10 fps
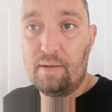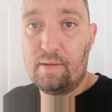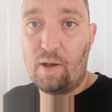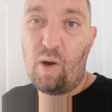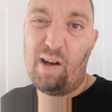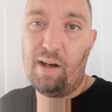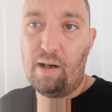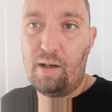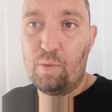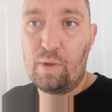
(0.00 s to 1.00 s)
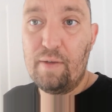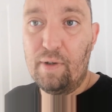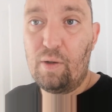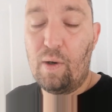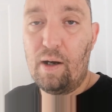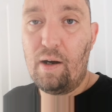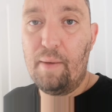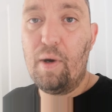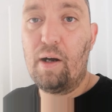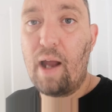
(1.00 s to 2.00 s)
so I would give it quite a
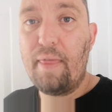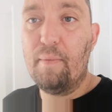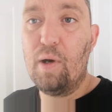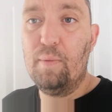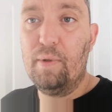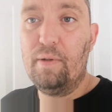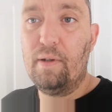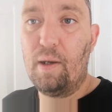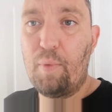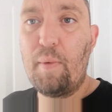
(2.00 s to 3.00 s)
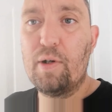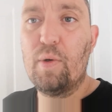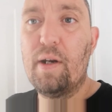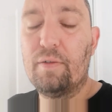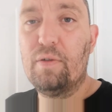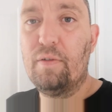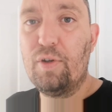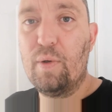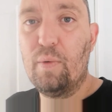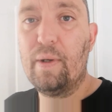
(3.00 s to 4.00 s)
high mark at the moment. I'll probably do another
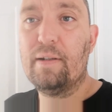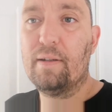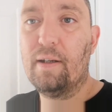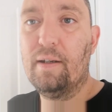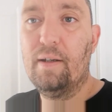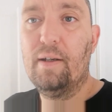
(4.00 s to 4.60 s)
review in the winter.